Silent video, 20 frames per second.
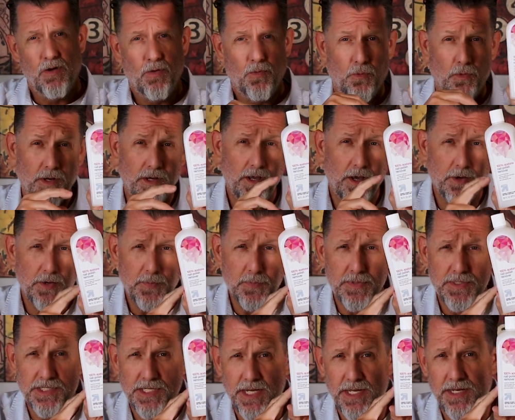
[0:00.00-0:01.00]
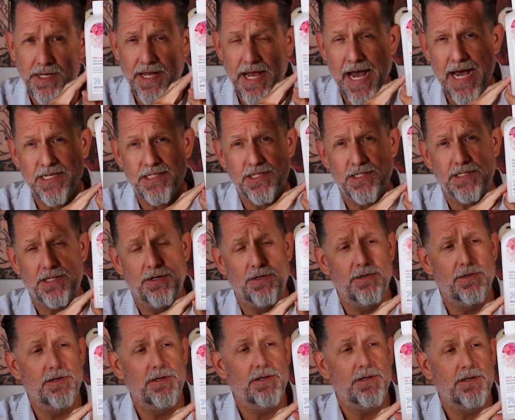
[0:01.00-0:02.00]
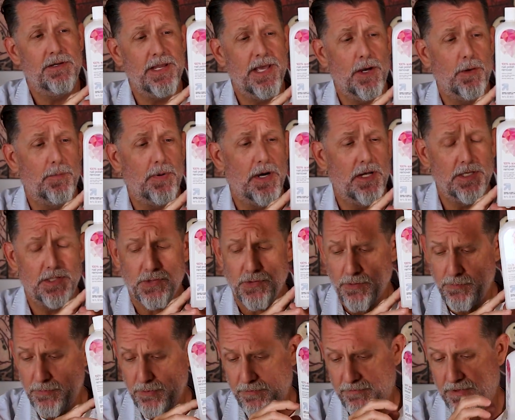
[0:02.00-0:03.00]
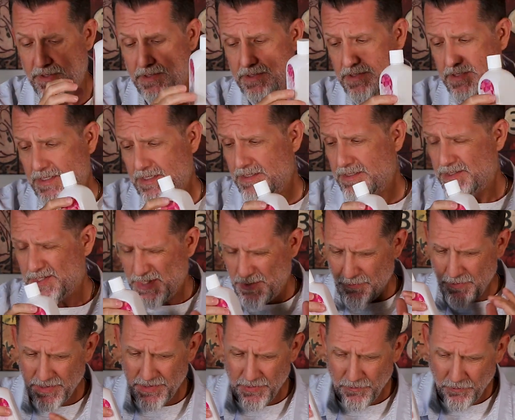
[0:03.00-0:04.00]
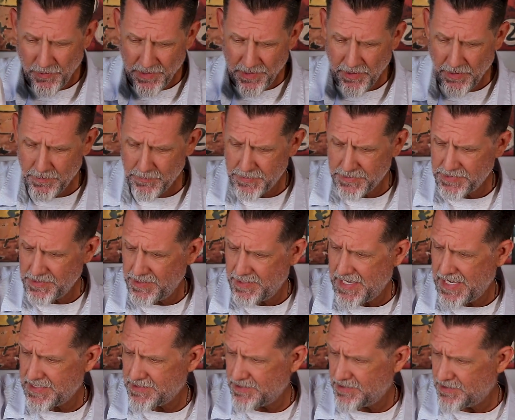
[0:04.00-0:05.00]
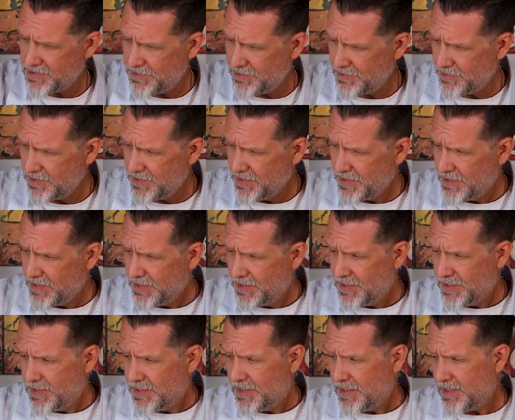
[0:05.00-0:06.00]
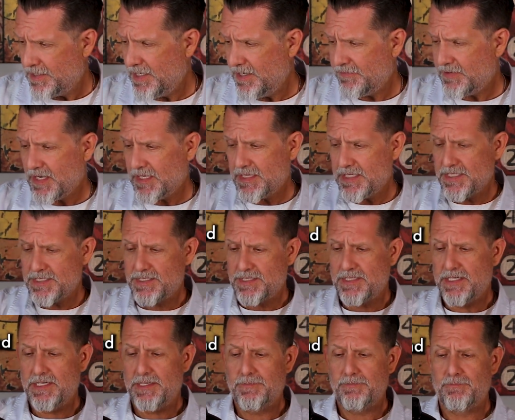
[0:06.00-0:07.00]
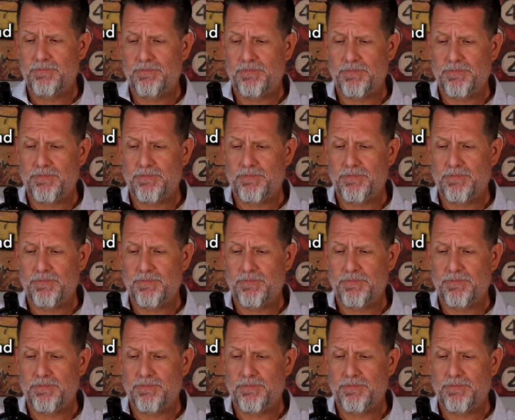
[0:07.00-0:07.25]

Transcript: 100% acetone nail polish remover. So you want the 100% acetone. And then I've got this, I